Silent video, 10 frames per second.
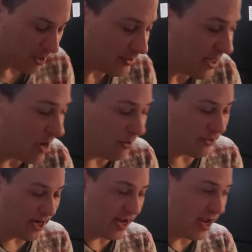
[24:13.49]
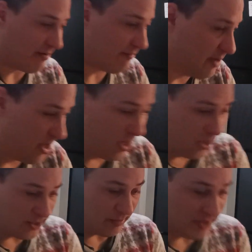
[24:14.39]
towel that I have,
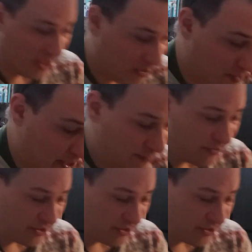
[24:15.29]
because I'm getting ready for the